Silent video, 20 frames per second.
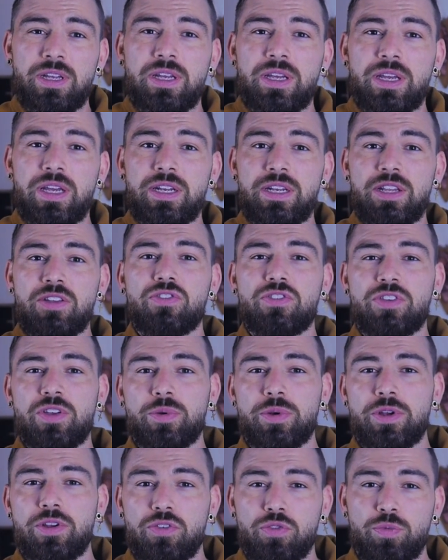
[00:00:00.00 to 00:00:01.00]
In this
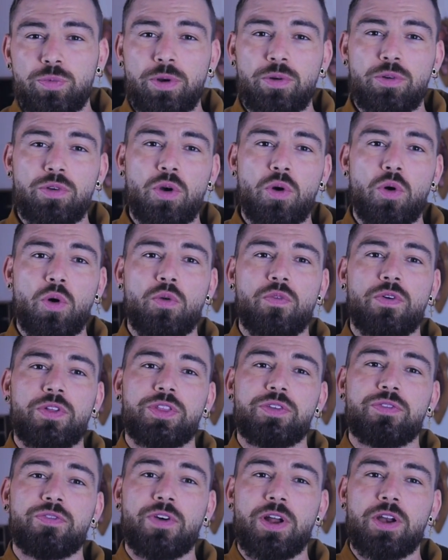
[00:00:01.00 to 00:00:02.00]
series, we'll go over
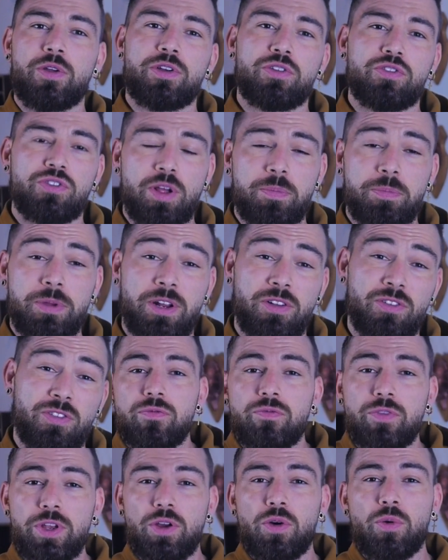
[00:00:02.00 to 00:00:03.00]
the following
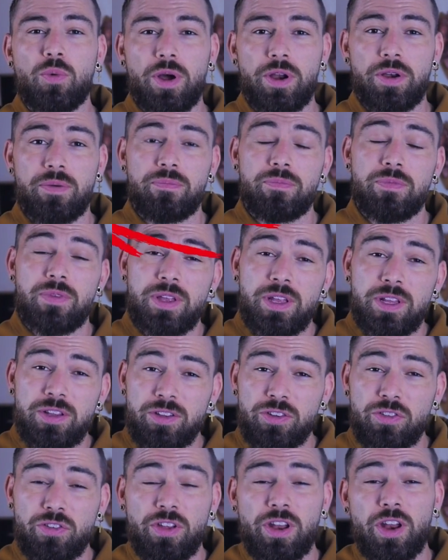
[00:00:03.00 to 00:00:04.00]
subjects. Video one.
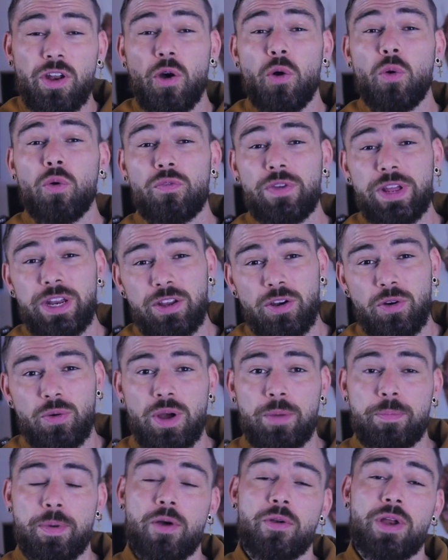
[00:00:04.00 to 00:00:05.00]
This is an old video
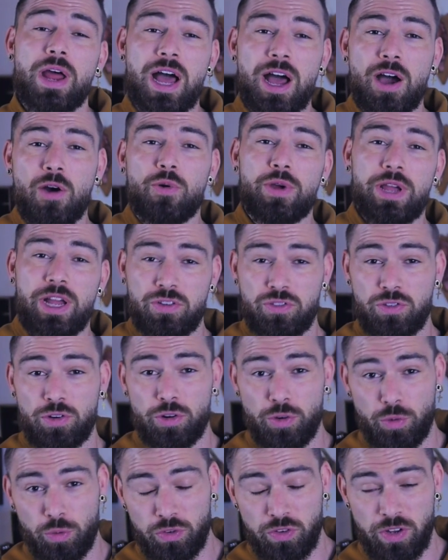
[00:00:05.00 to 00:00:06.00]
about how we
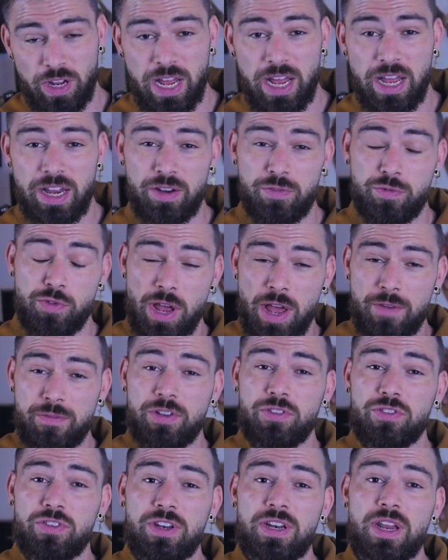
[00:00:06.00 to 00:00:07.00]
actually lose hair, and if you
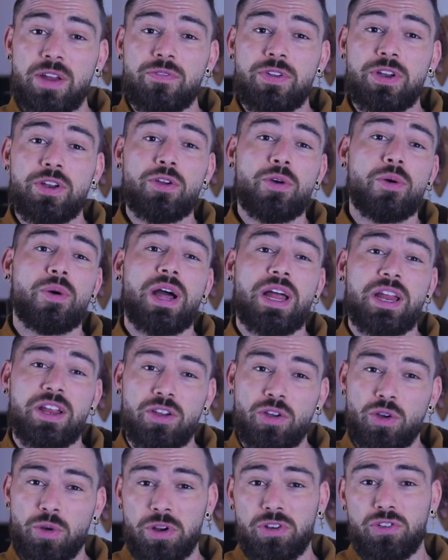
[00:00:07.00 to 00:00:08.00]
haven't seen that video, I
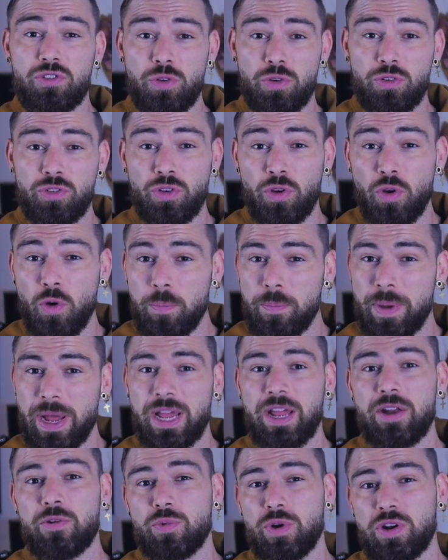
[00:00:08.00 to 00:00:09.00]
encourage you to go
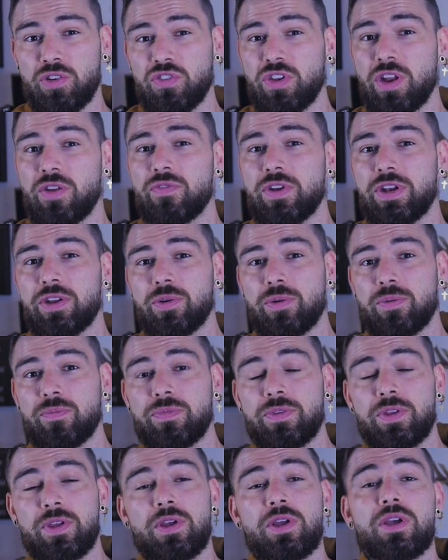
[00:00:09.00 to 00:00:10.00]
back and watch that video.
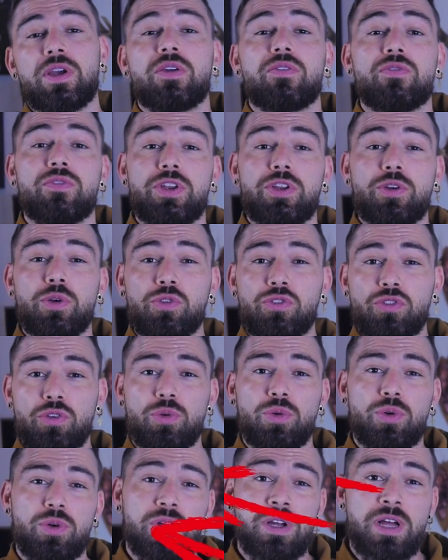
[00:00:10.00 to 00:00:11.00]
Video
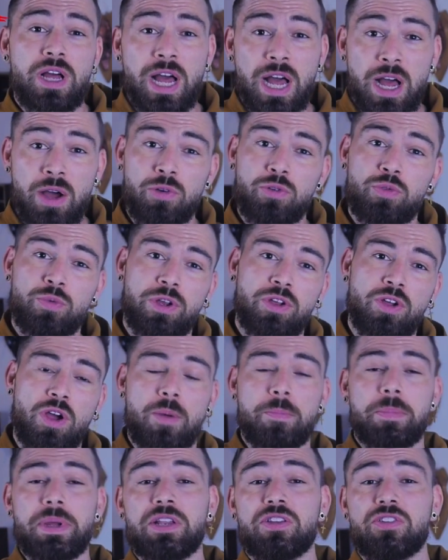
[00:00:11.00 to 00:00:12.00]
two. How do we
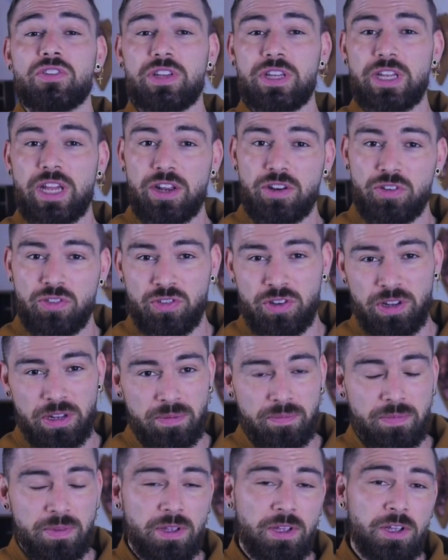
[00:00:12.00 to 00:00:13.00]
combat D H
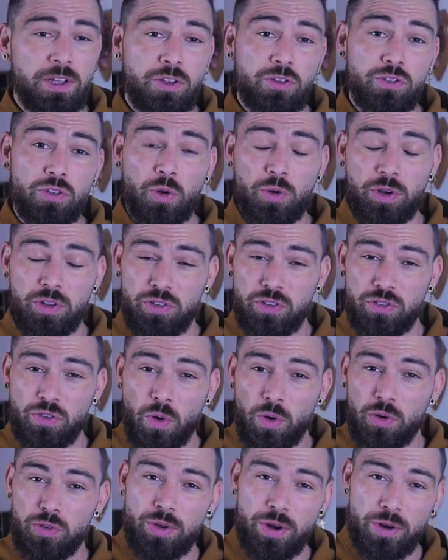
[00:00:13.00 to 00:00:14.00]
C? So this is
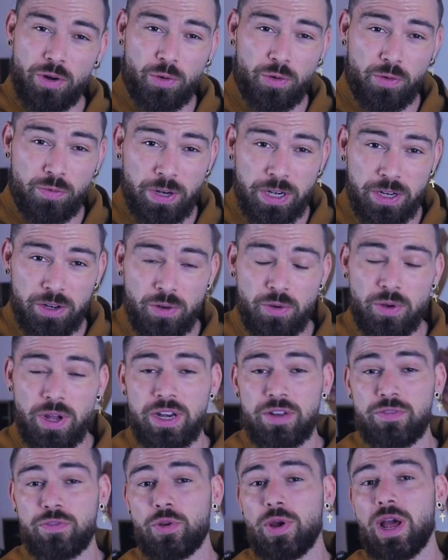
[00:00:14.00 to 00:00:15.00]
also an old video, and if you